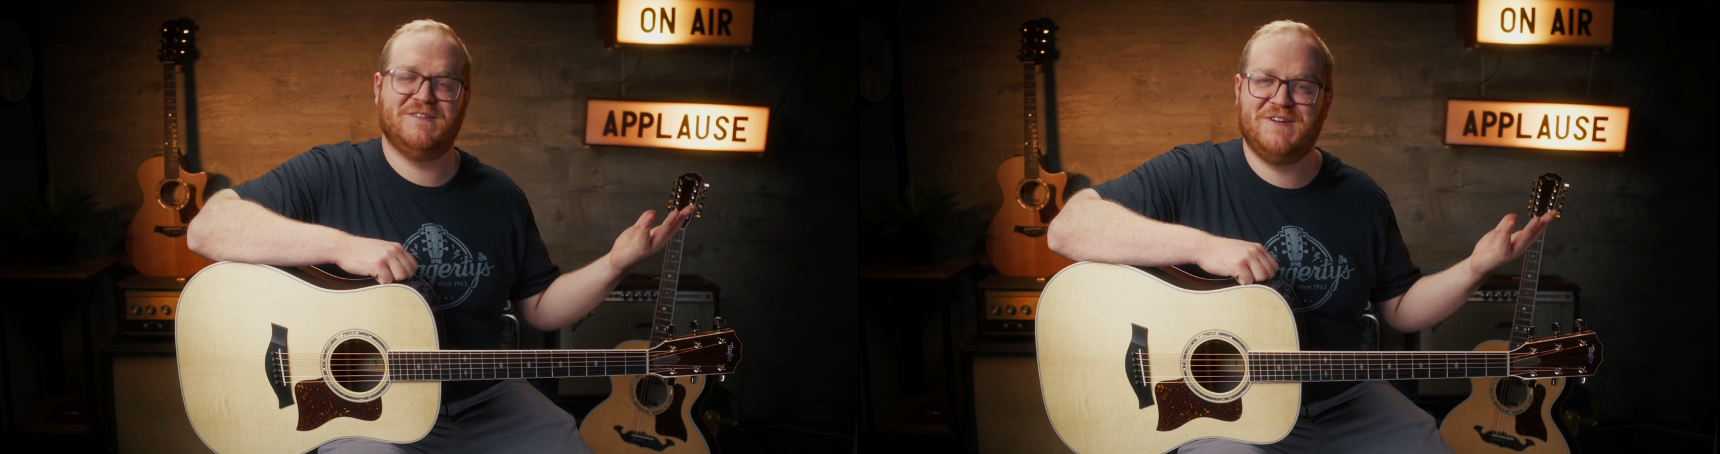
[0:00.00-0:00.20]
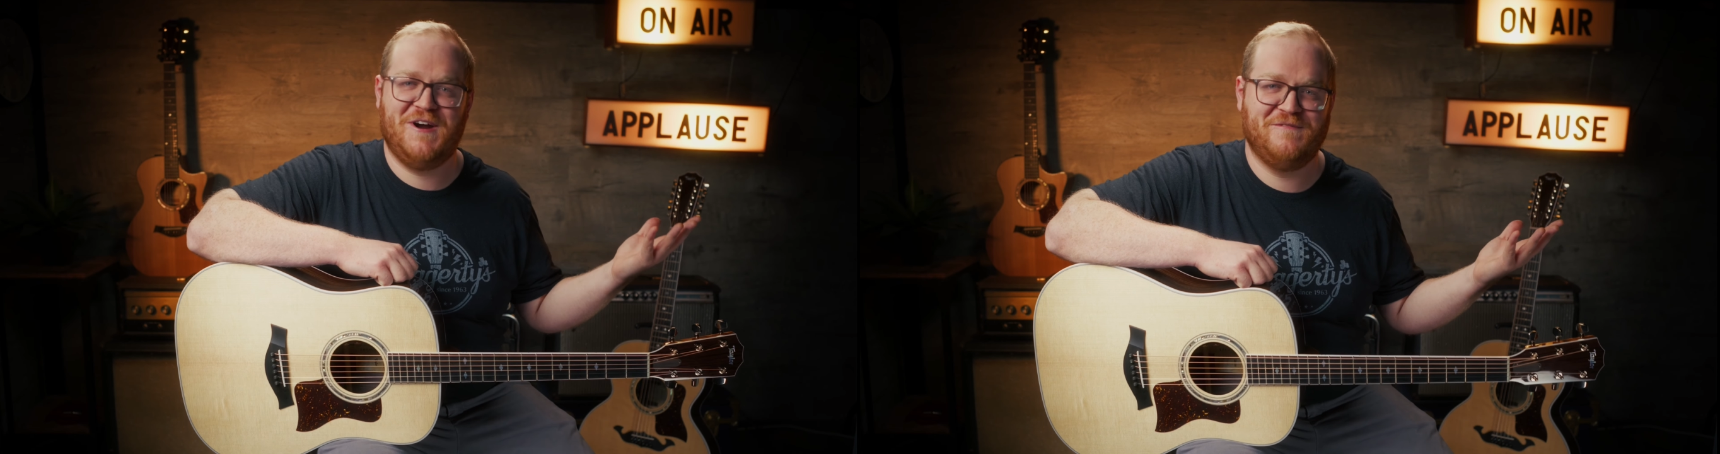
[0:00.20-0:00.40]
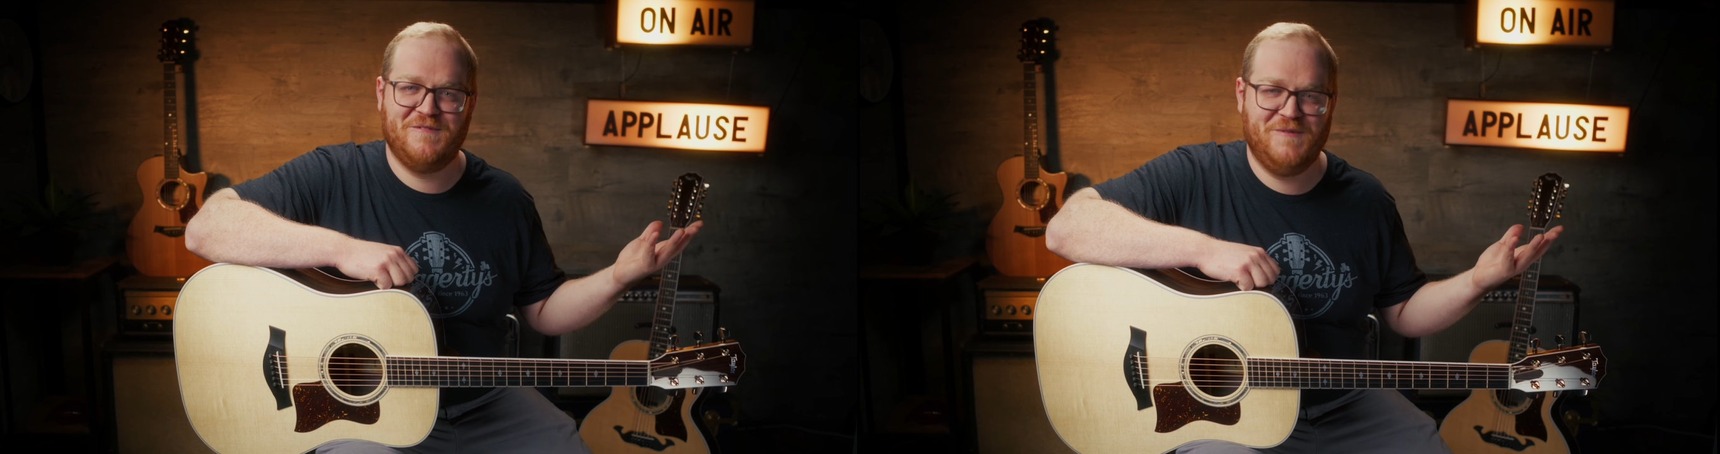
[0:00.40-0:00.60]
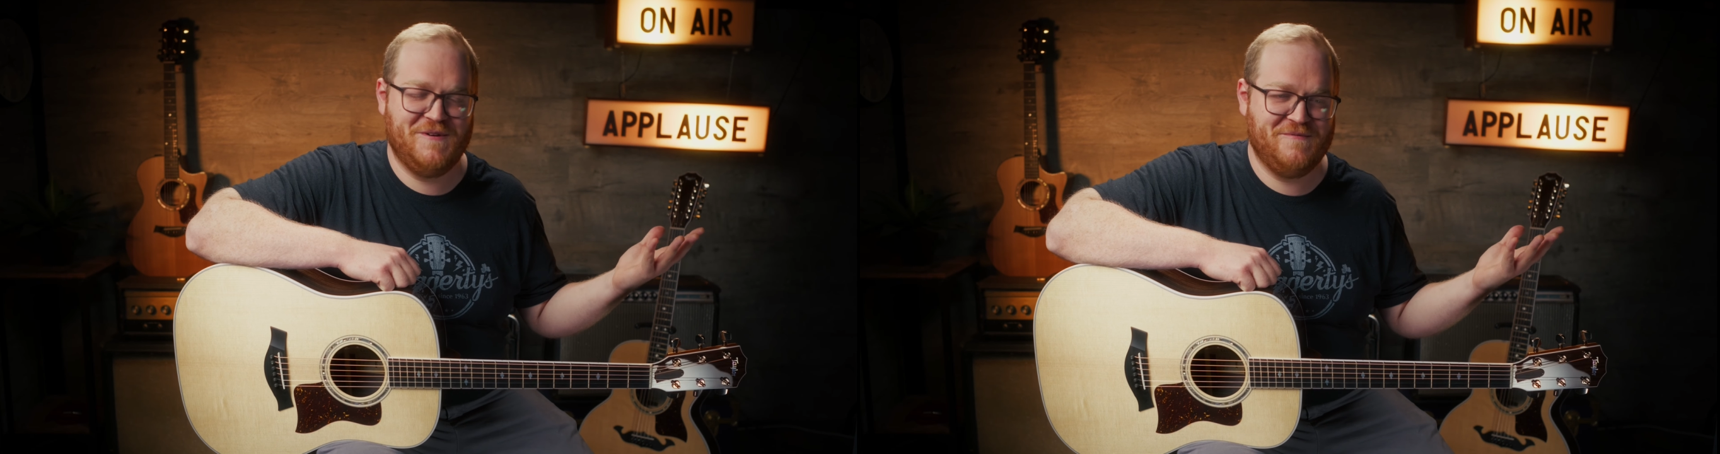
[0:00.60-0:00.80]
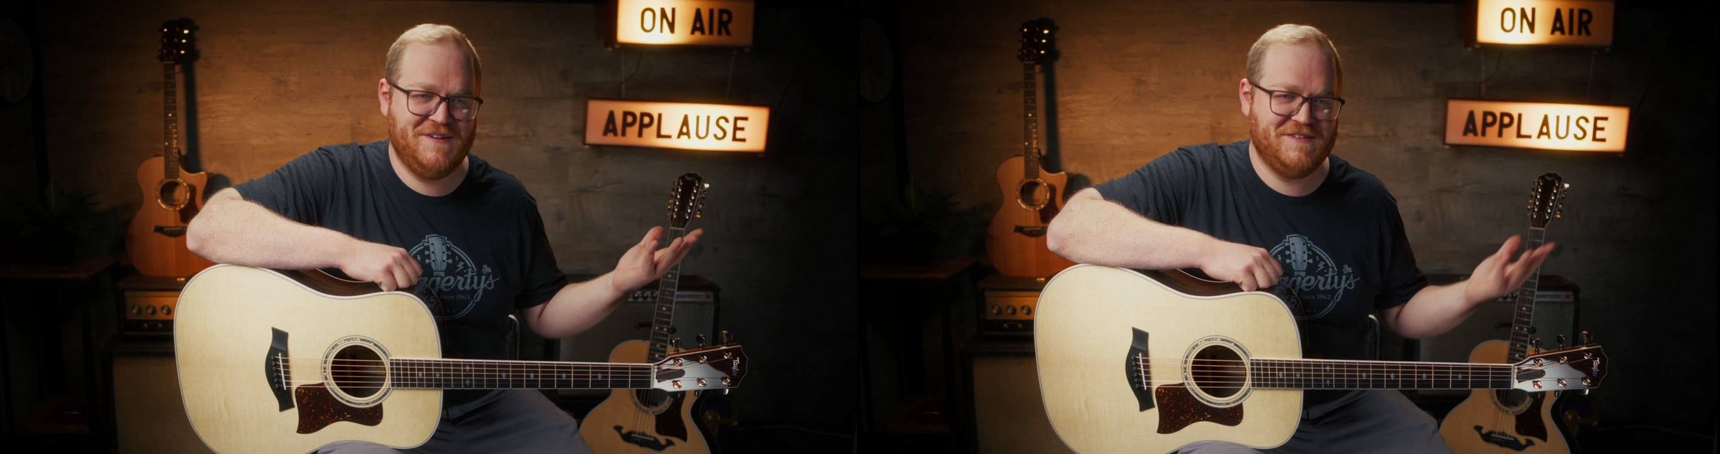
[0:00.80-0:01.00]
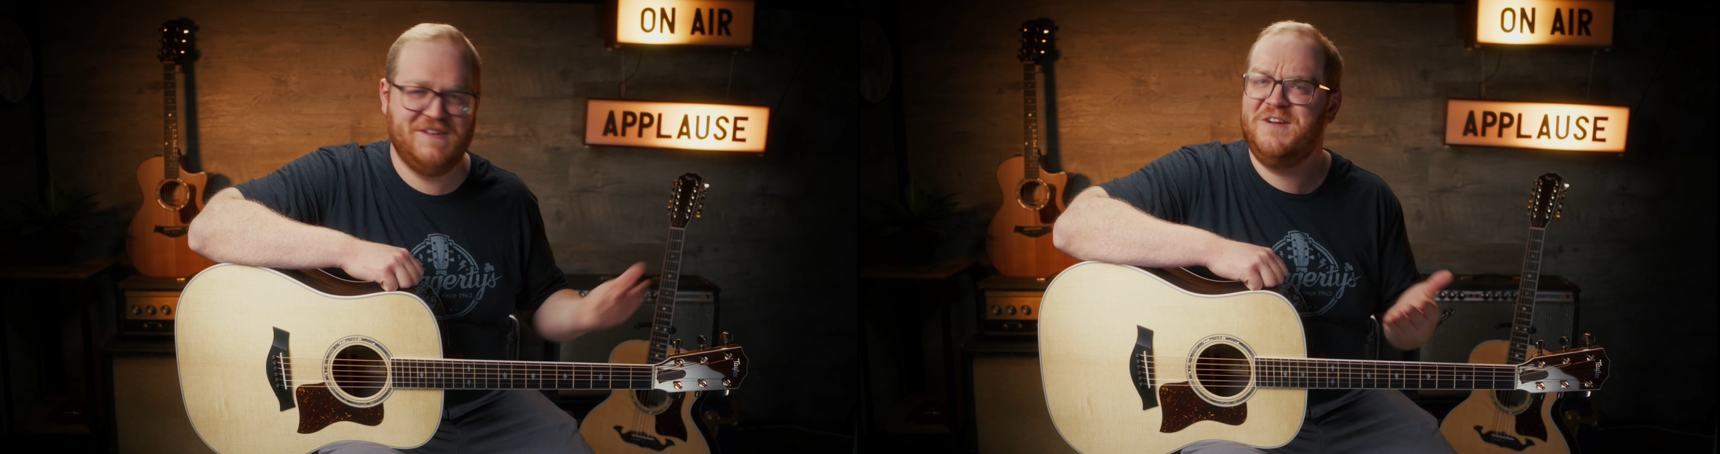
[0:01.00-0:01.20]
guitar for one reason,